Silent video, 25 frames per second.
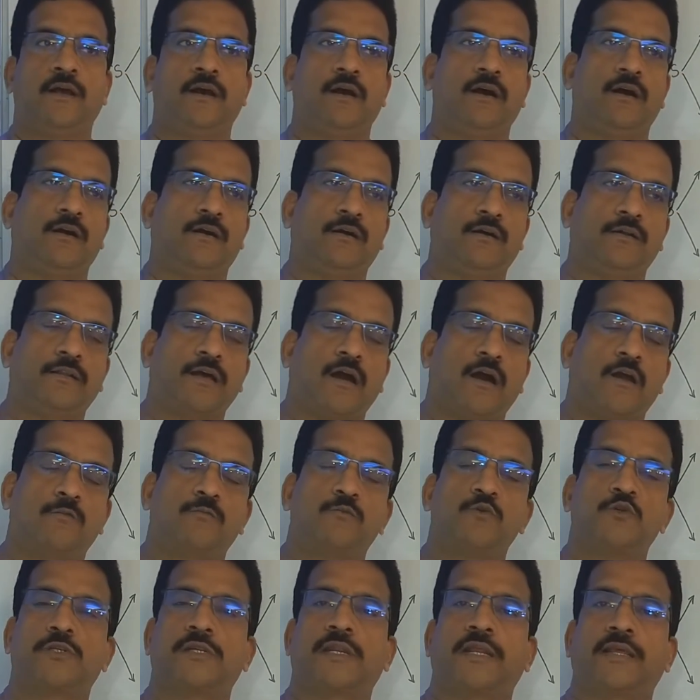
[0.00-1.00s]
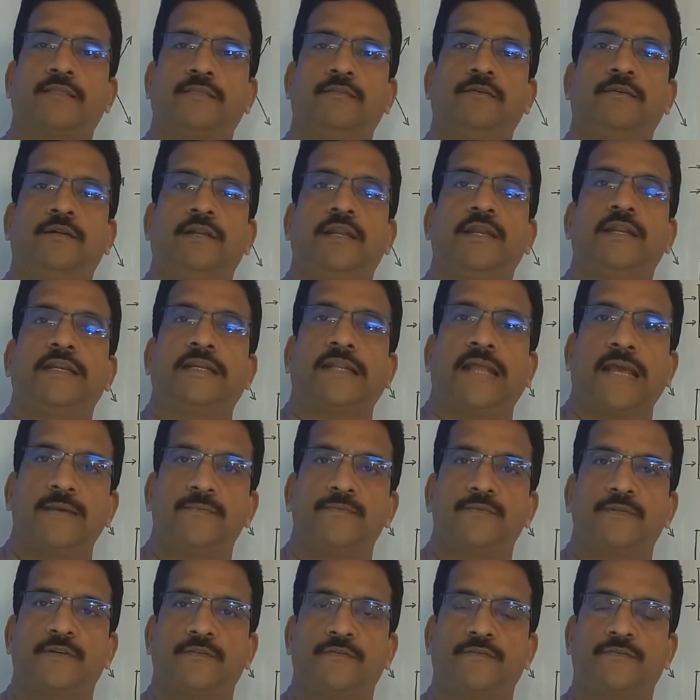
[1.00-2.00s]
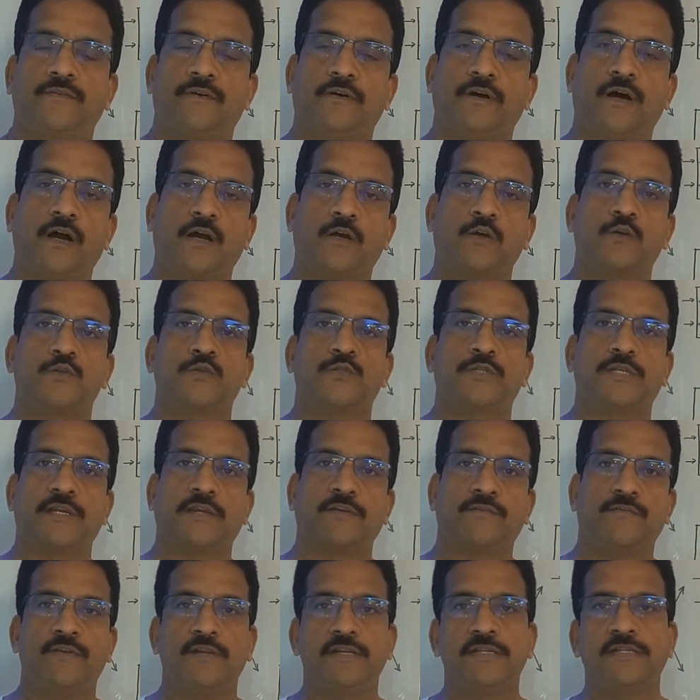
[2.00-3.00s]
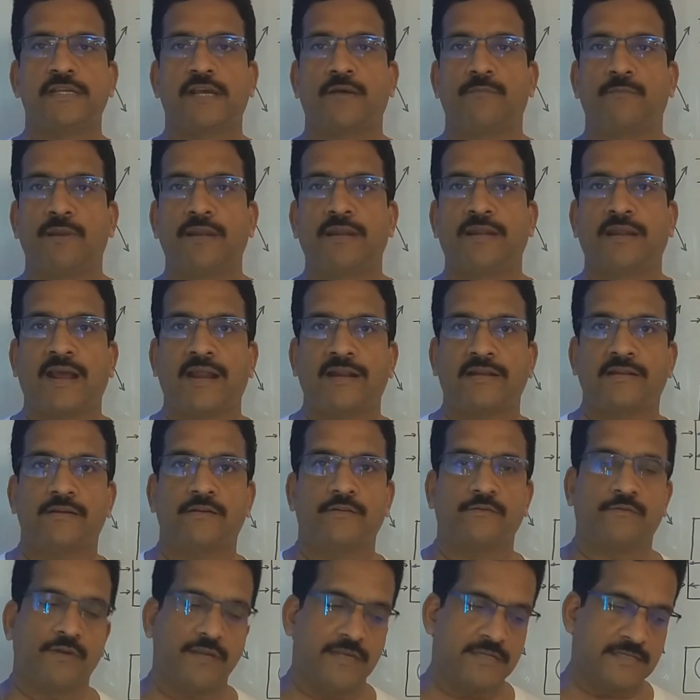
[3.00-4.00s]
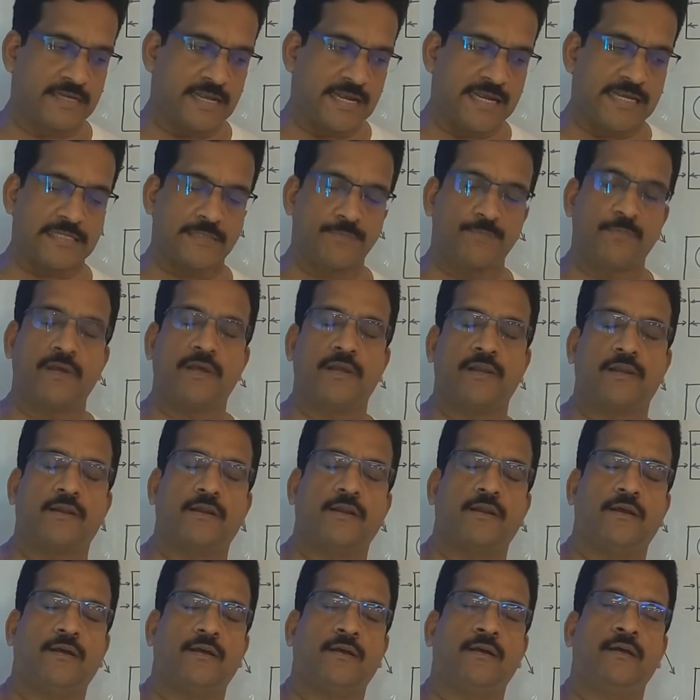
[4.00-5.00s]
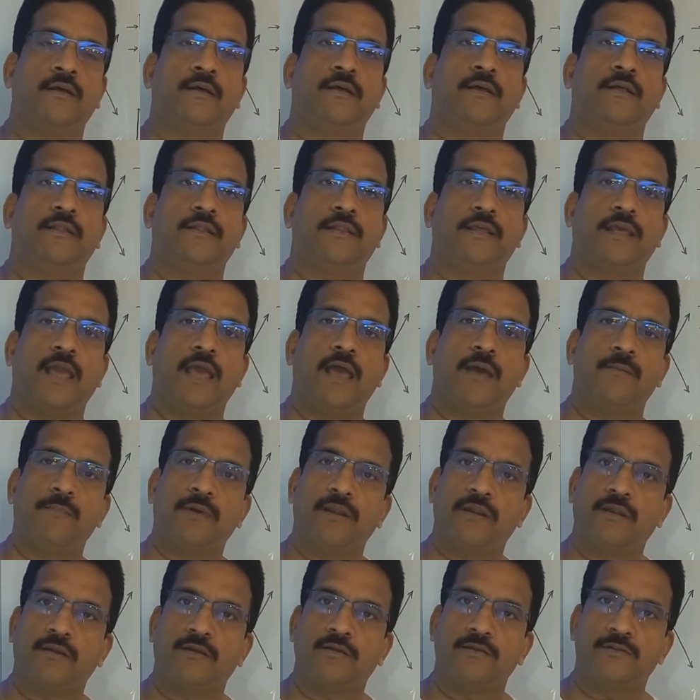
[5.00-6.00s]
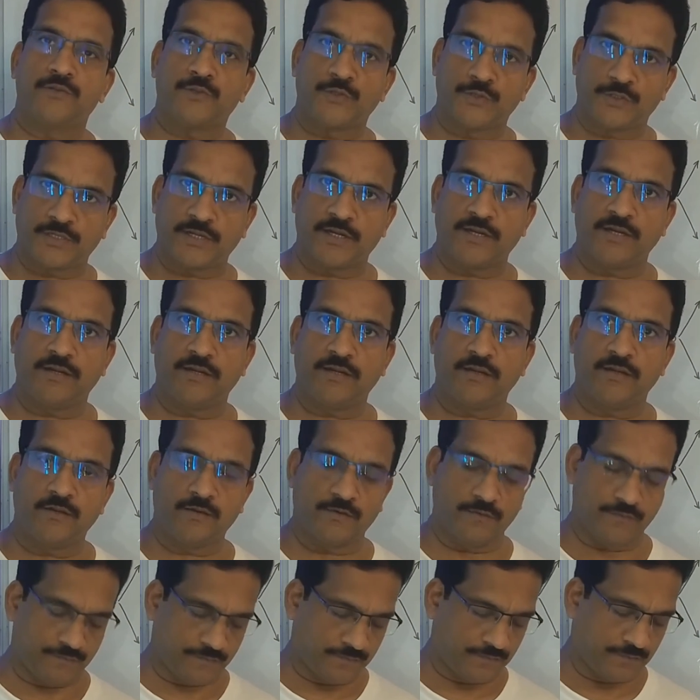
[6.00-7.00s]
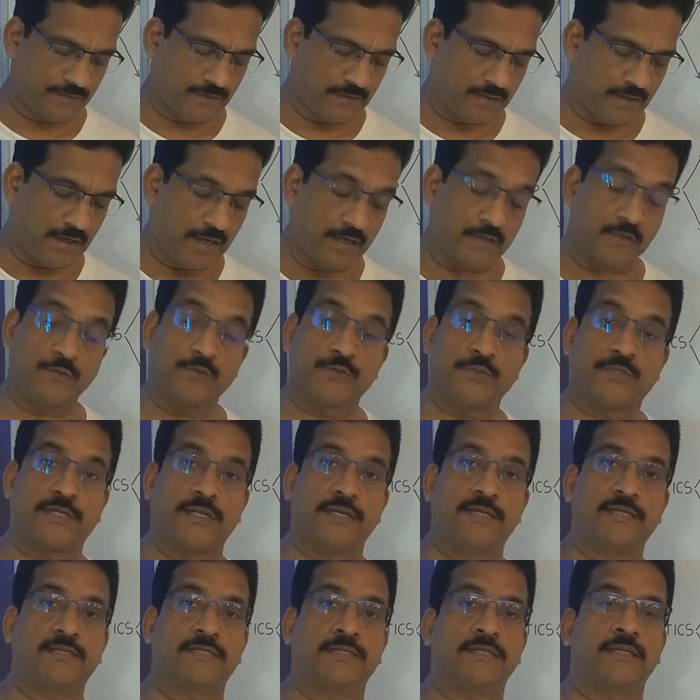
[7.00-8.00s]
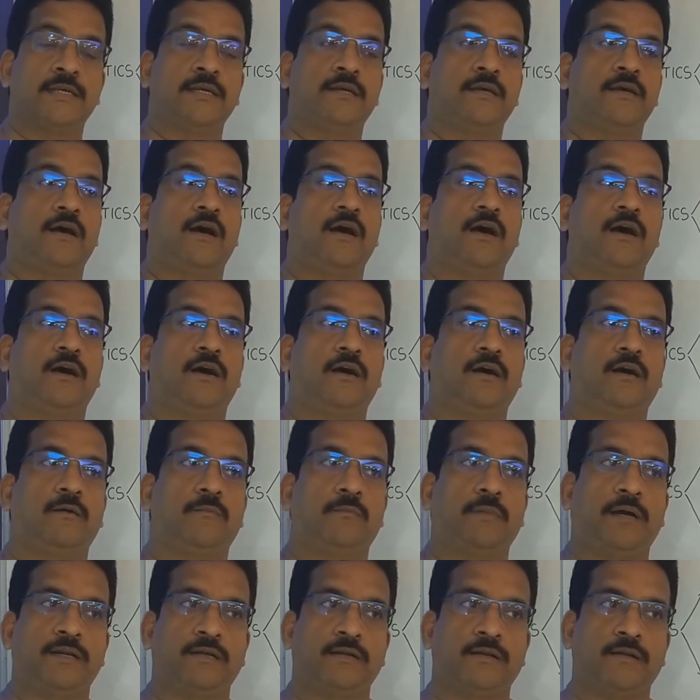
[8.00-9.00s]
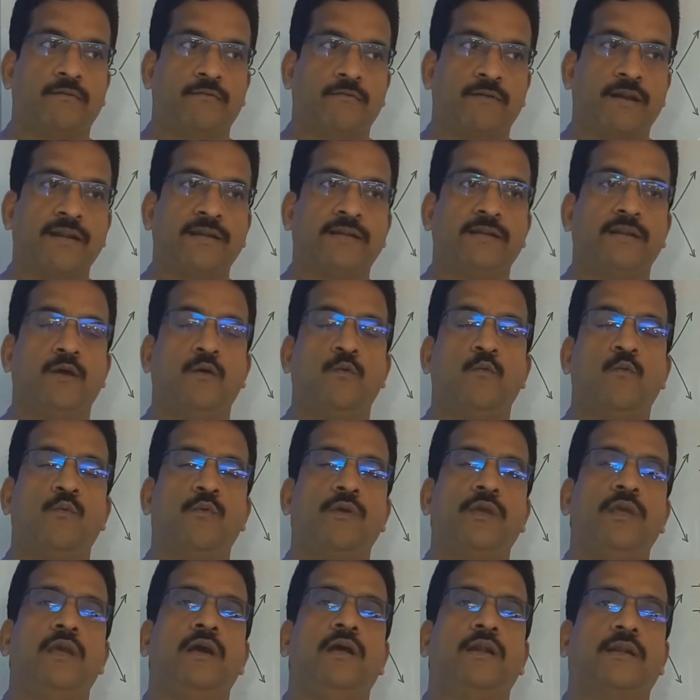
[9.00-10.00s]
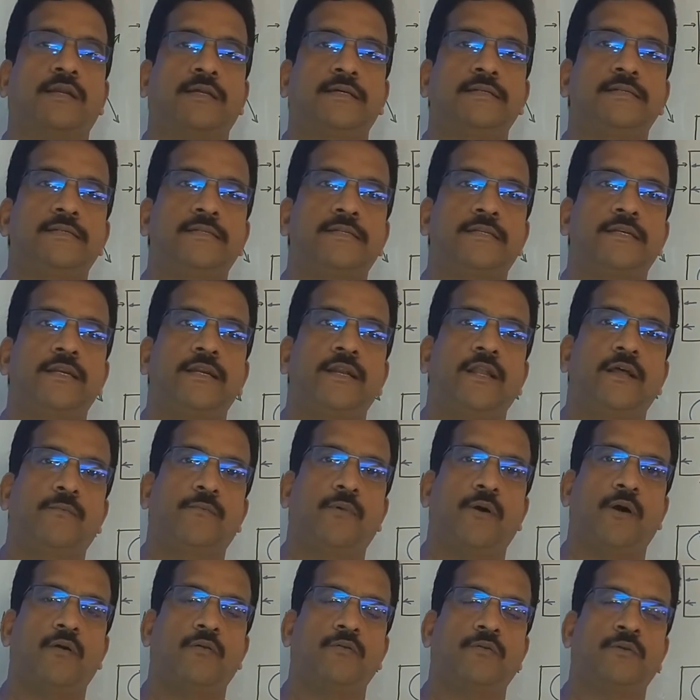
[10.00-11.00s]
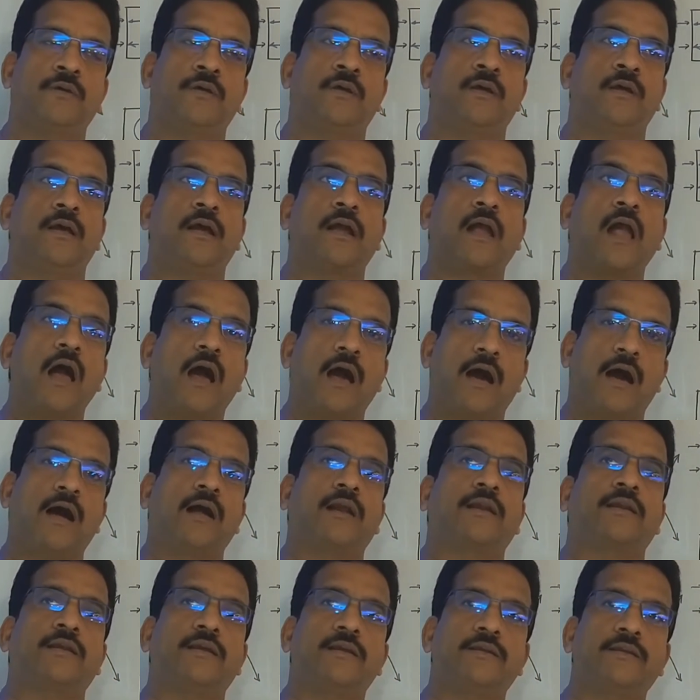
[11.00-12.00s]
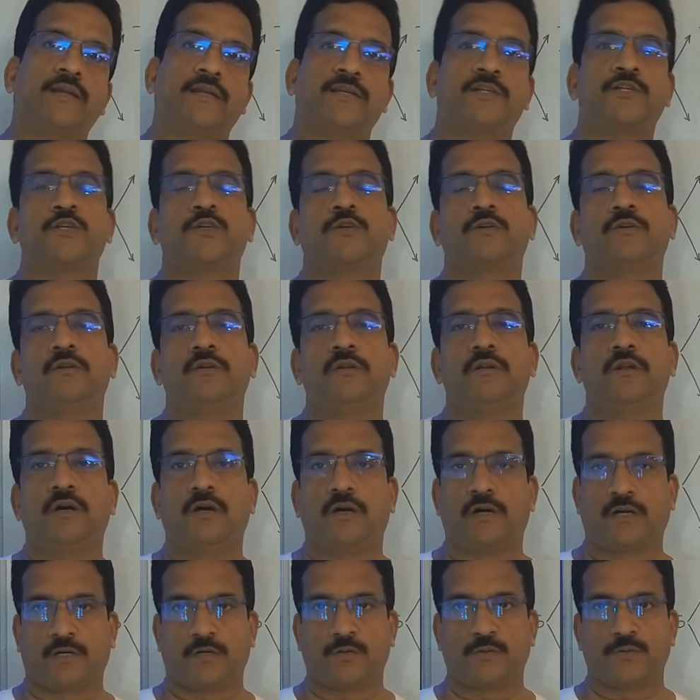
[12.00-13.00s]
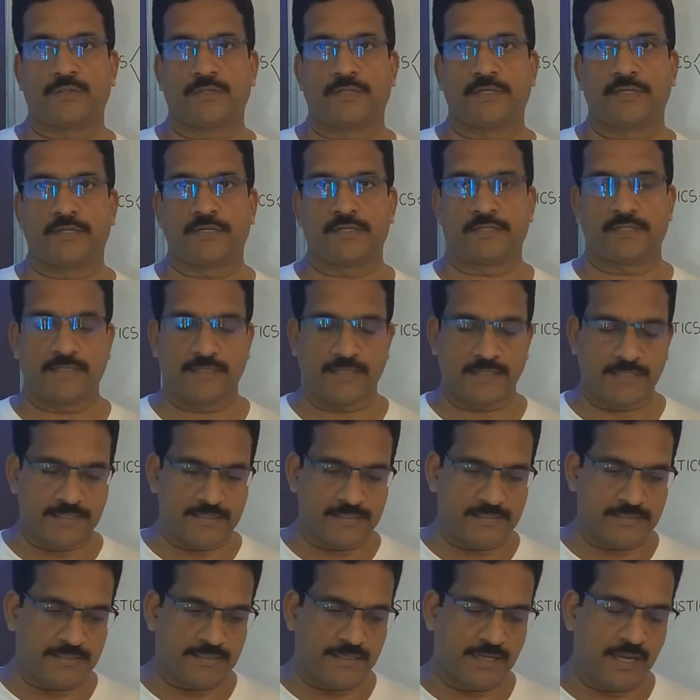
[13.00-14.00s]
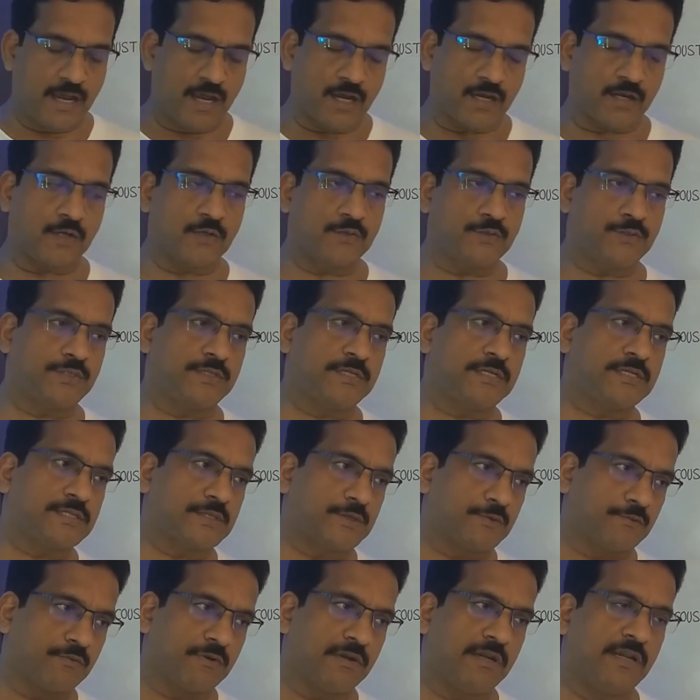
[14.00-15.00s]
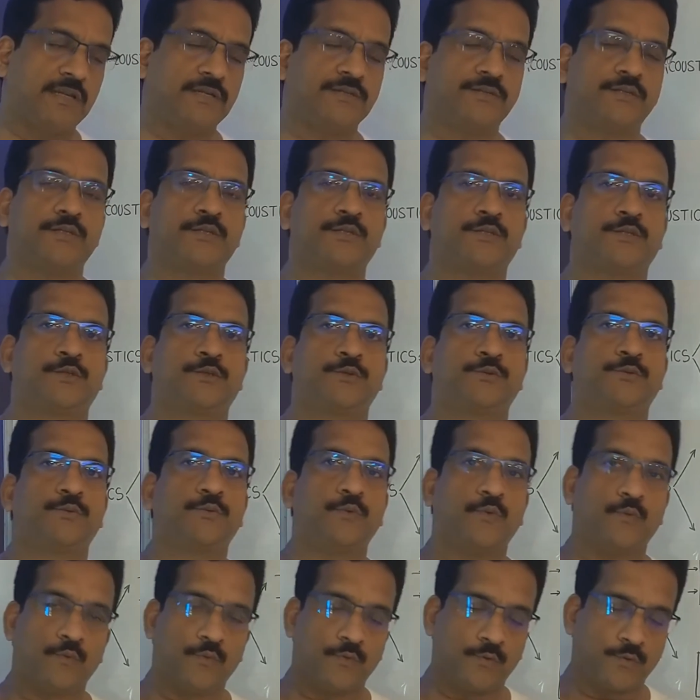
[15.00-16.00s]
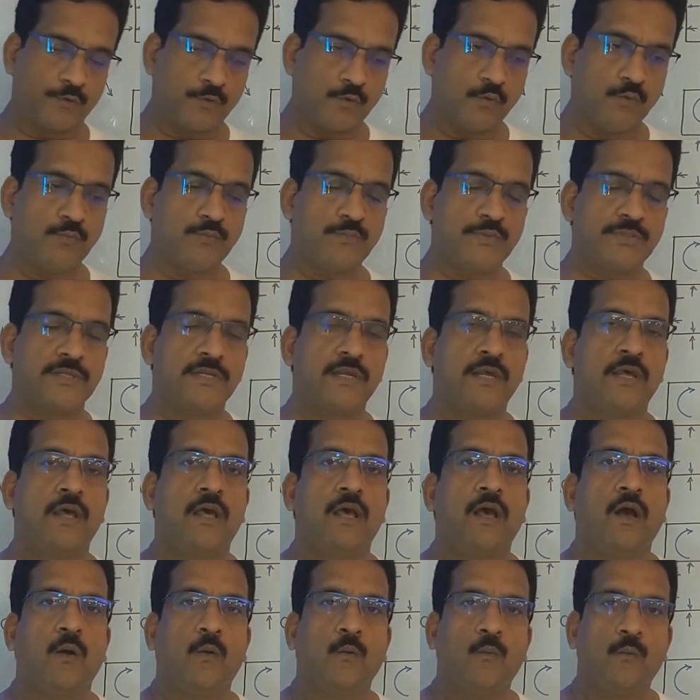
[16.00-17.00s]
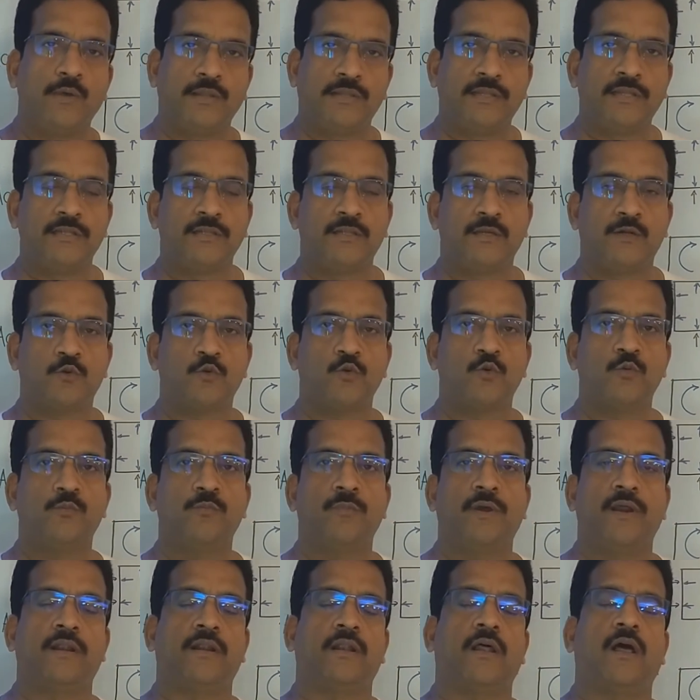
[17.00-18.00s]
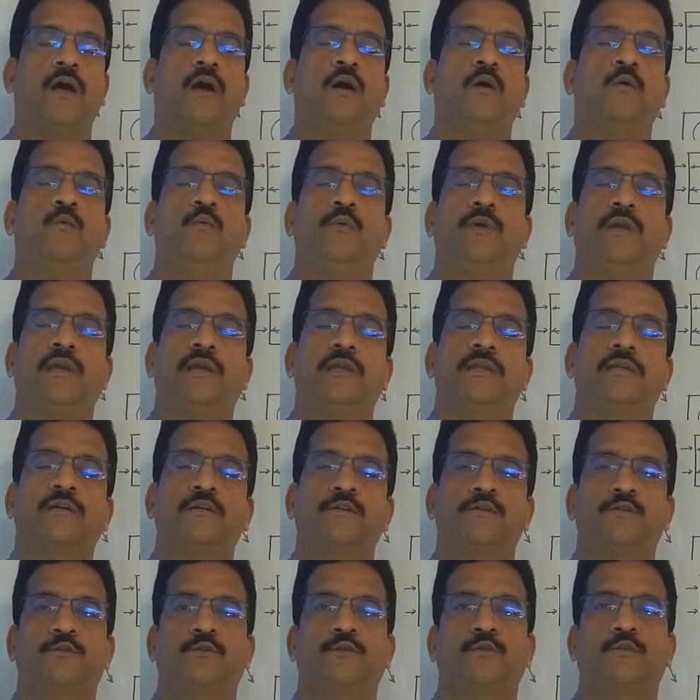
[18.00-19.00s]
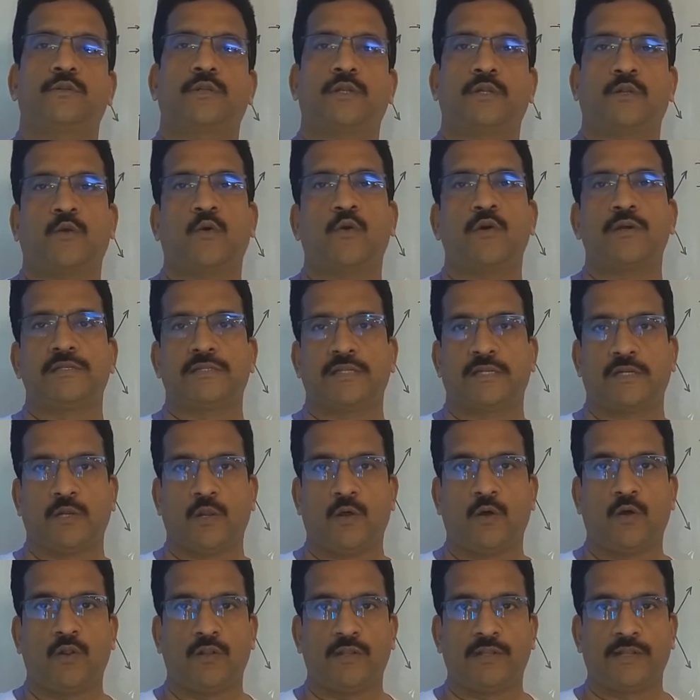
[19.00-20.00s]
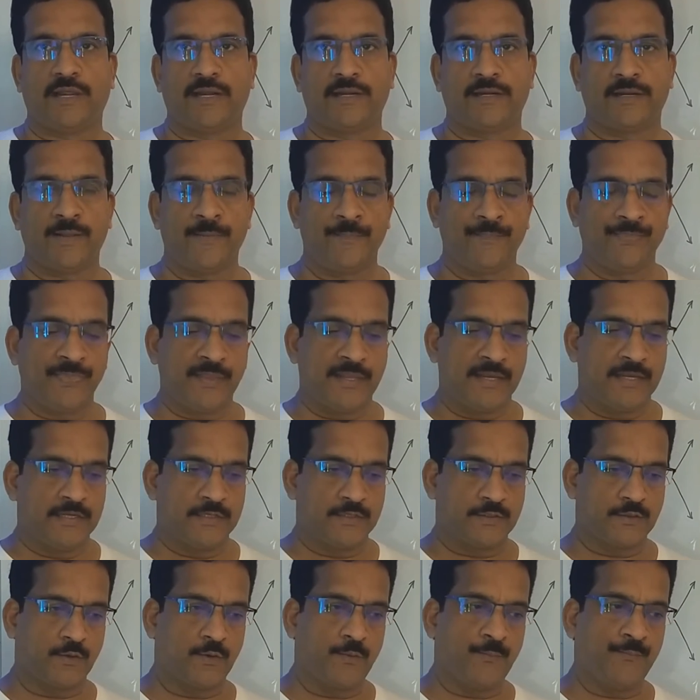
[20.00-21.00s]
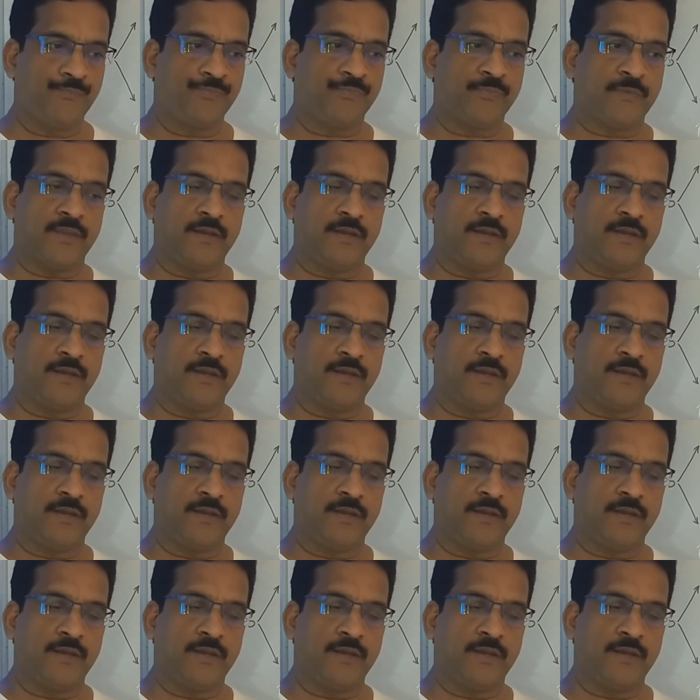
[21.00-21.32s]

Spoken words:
Almost like 13 types of acoustic fields have been categorized as per the American Society of Acoustics. But right now we are concerned about architectural acoustics. That is the acoustics related to rooms, within the room, and how we can control the noise and all that. So